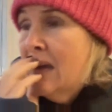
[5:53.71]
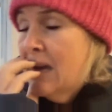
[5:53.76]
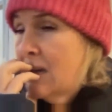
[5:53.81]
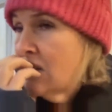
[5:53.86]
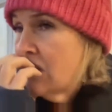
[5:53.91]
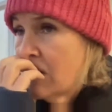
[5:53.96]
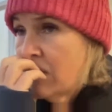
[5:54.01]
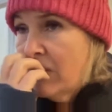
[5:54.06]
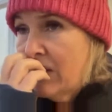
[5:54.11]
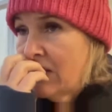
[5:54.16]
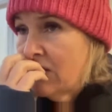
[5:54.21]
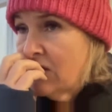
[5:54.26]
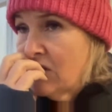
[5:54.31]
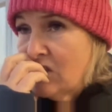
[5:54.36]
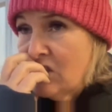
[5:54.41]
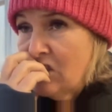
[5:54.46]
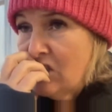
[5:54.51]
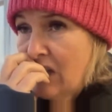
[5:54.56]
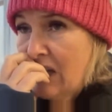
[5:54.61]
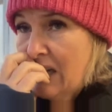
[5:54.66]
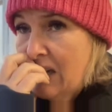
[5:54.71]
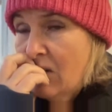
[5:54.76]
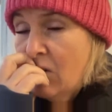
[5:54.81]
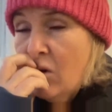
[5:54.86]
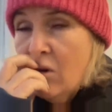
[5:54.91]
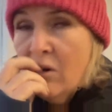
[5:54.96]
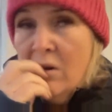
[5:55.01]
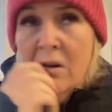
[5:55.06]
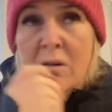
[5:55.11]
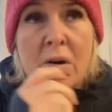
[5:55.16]
I just feel shit.
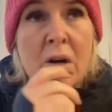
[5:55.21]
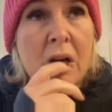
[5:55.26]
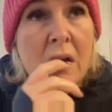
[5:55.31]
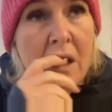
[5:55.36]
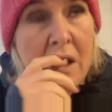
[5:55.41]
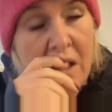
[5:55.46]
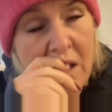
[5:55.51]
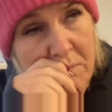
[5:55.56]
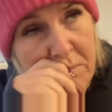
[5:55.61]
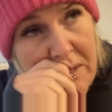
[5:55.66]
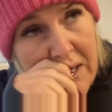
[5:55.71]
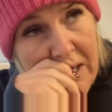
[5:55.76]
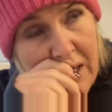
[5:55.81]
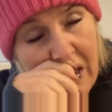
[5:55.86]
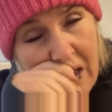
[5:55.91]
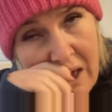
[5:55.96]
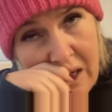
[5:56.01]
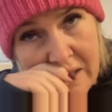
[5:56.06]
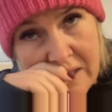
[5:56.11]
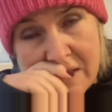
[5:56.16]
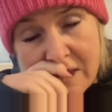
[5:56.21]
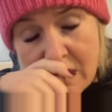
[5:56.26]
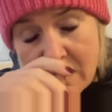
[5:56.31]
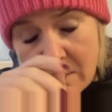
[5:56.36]
Or, oh, I can't be arsed.